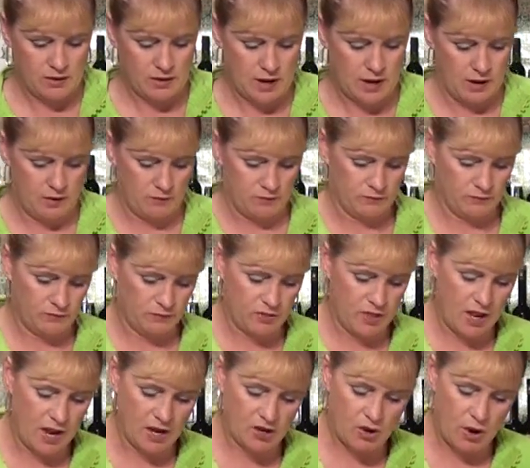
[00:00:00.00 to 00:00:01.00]
Now,
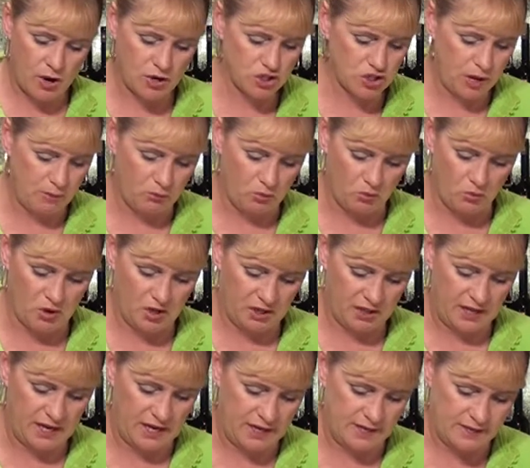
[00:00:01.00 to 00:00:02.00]
they crunch up
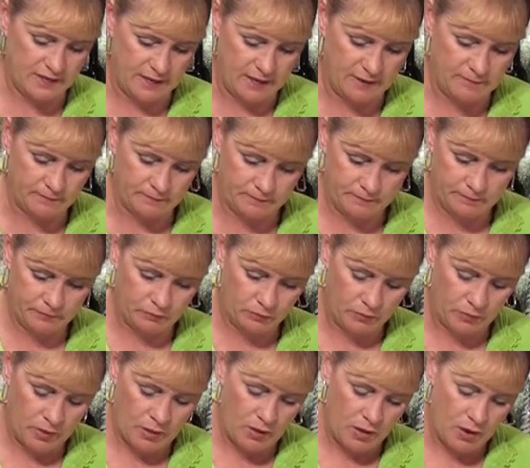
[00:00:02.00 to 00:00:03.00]
really easy.
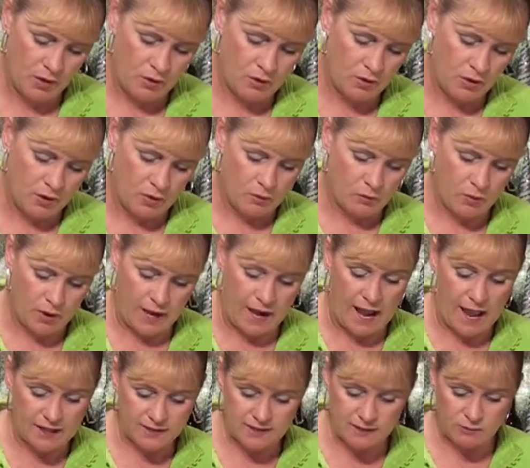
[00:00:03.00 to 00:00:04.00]
We're gonna
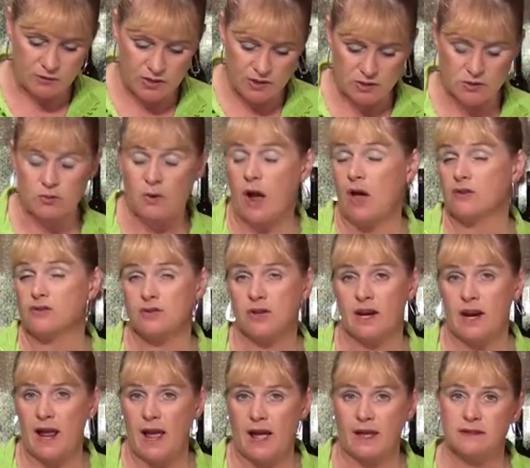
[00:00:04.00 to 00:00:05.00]
add some of this. We're also
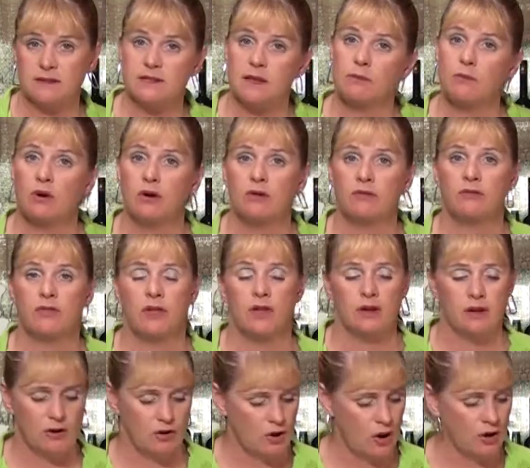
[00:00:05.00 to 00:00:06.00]
gonna add some of
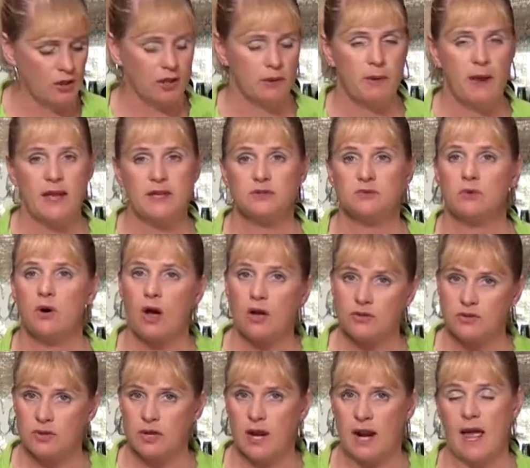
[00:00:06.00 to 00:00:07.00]
the garlic paste. We're
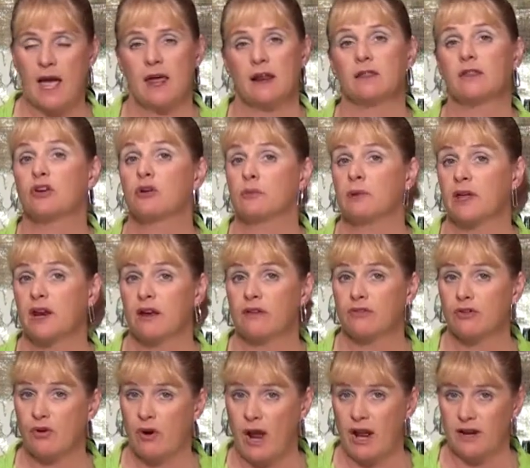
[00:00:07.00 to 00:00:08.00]
also gonna add a little bit of
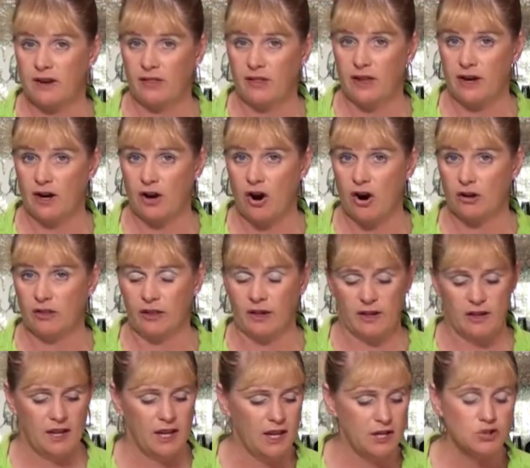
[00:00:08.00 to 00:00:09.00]
the granulated
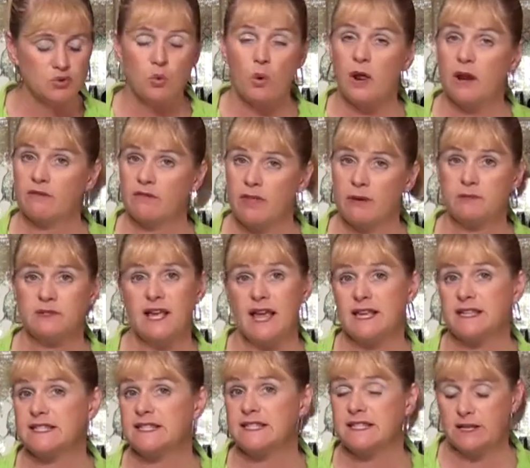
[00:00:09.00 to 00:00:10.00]
garlic. Each one of them
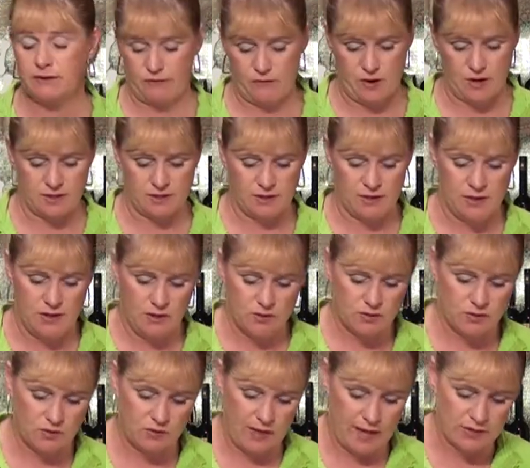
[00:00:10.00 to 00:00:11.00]
tastes different.
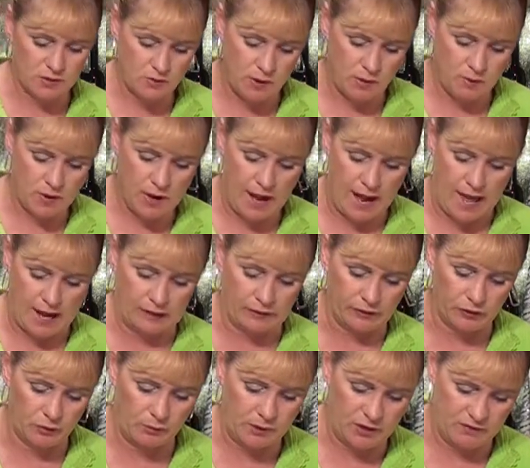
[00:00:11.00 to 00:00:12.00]
So that's why we're gonna add a
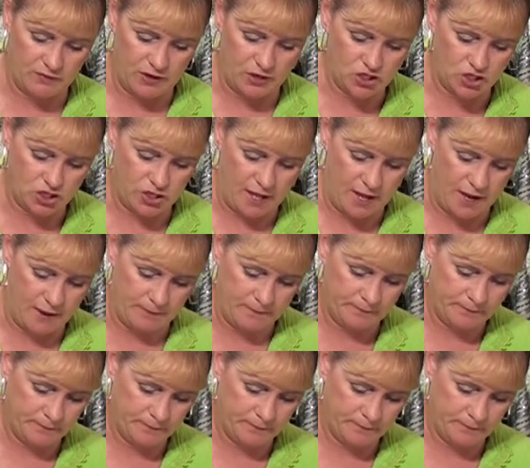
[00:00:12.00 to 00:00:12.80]
little bit of each thing.